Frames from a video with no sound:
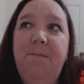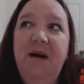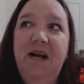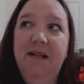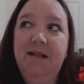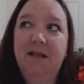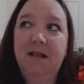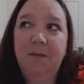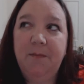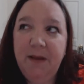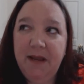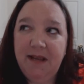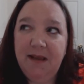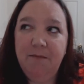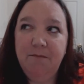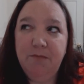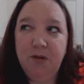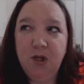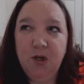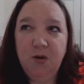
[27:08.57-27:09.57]
But the
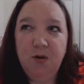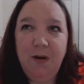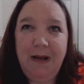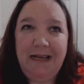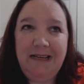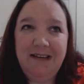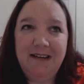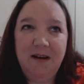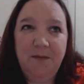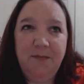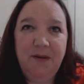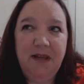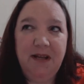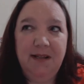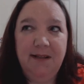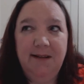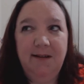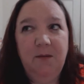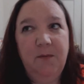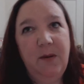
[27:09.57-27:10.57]
pink and blue ended up
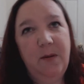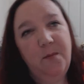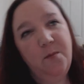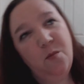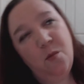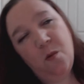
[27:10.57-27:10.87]
being a little bit